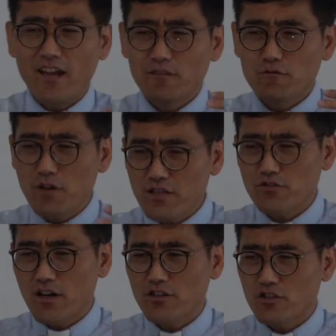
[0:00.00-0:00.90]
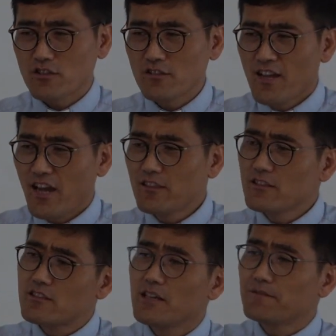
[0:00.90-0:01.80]
and resurrection and
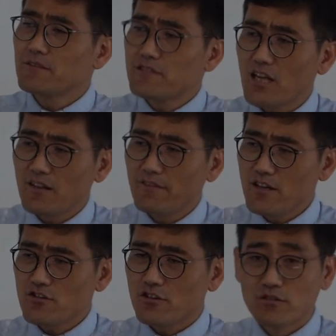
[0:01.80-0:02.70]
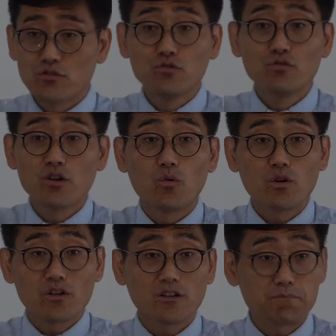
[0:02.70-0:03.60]
this gift of salvation to the
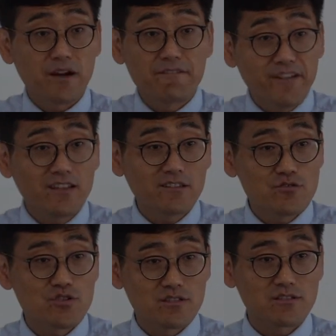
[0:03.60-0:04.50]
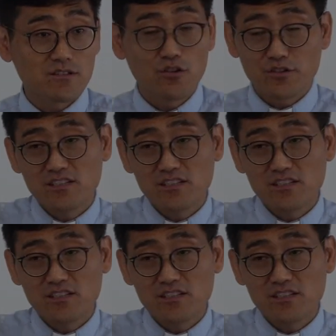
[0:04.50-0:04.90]
world by faith in Jesus alone.